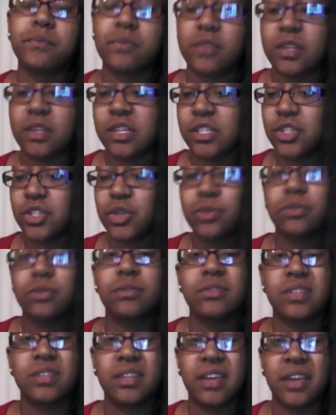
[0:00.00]
In total
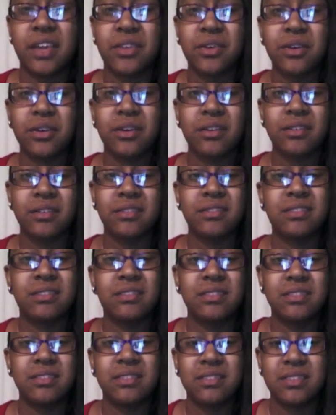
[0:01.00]
together,
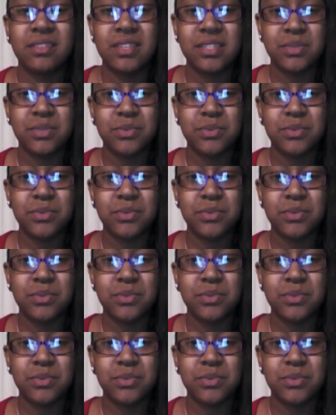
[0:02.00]
this